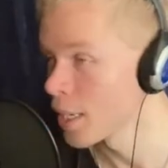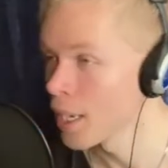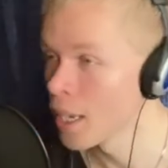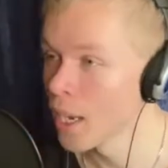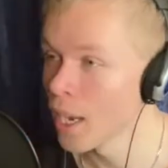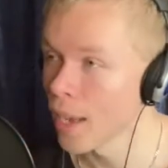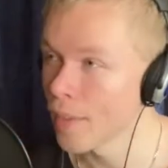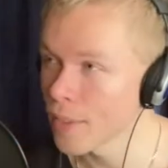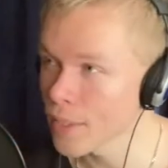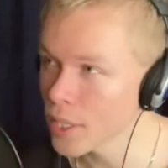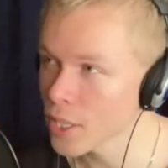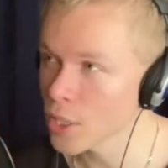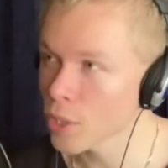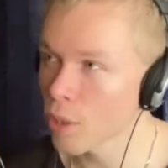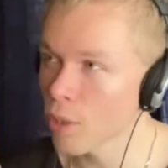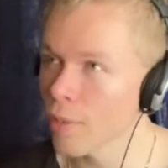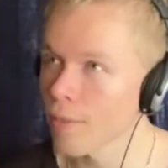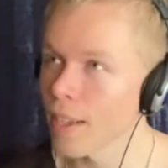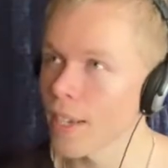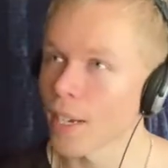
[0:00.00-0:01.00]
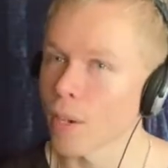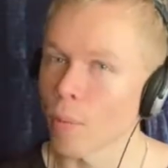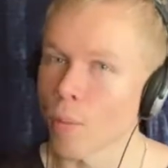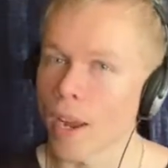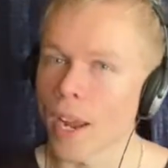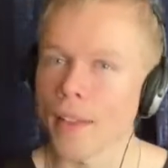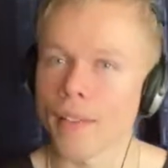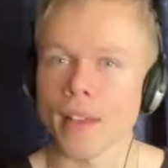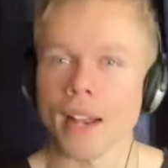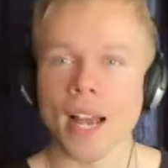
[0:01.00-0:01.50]
And this is sort of like a
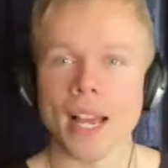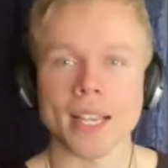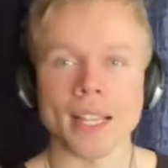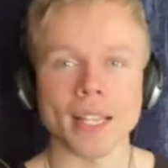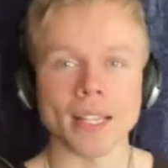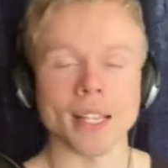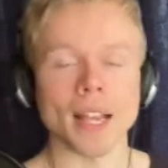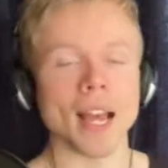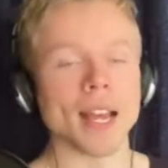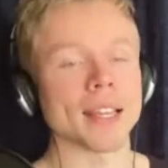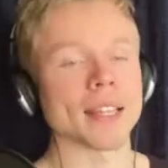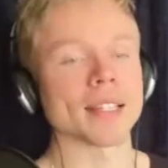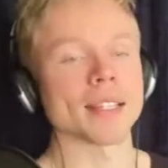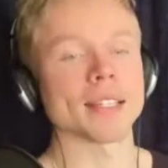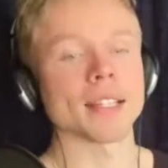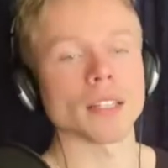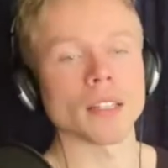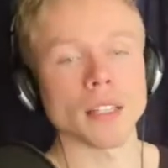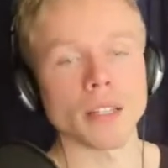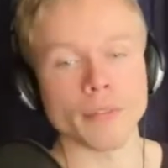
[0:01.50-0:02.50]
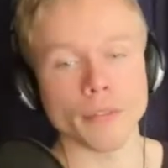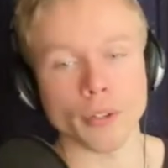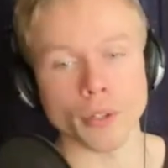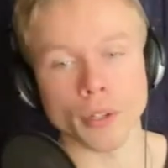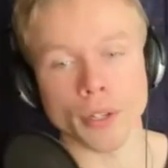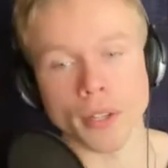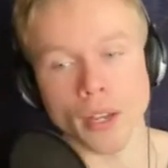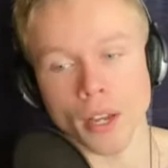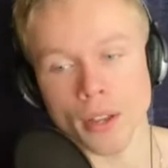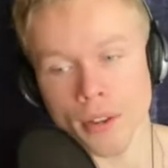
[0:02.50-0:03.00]
way that I can
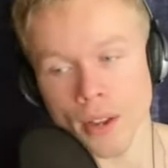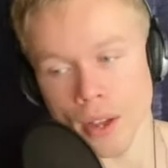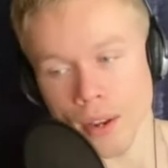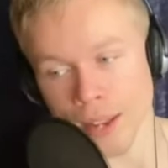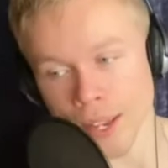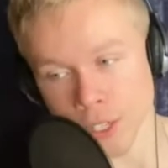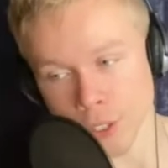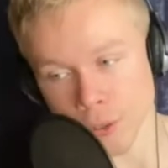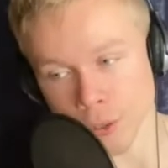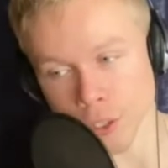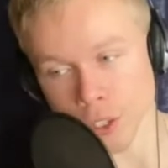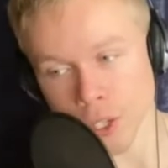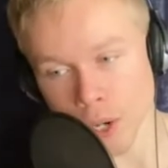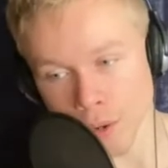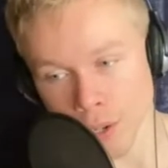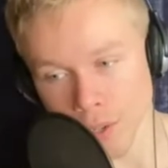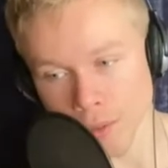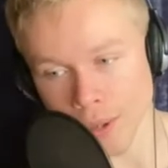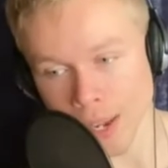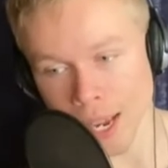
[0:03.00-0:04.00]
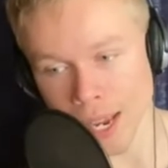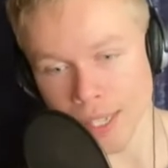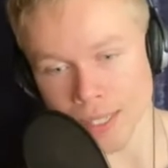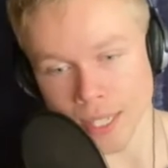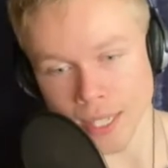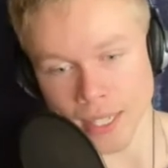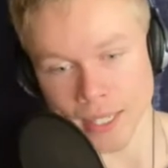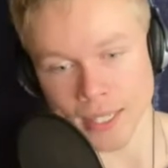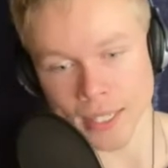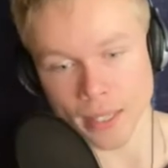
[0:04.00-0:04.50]
deliver an extra show to you guys.
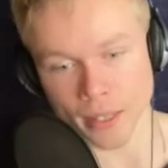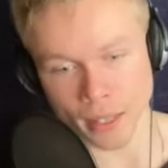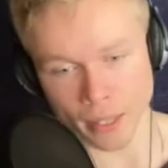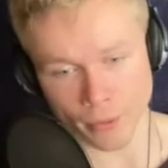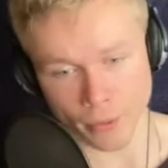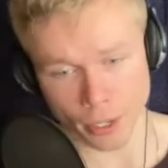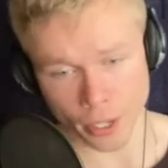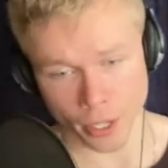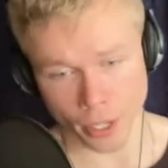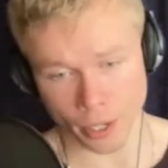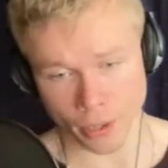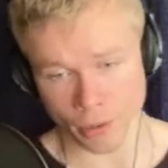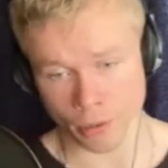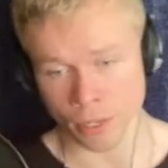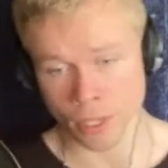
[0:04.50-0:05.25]
I can deliver you,